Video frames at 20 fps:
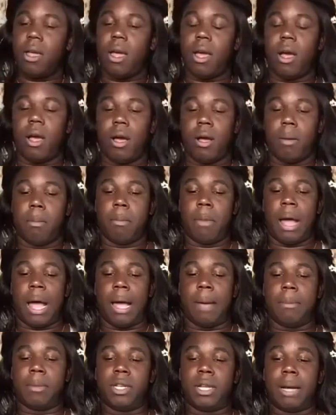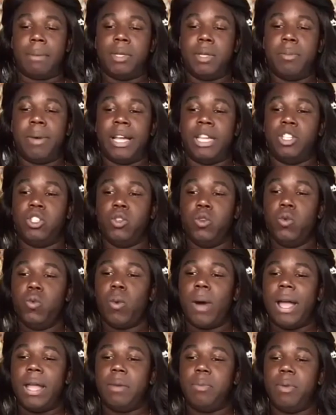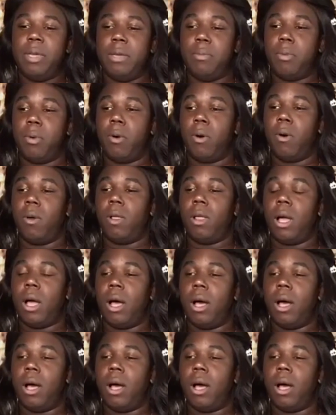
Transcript: am adopted by two white people,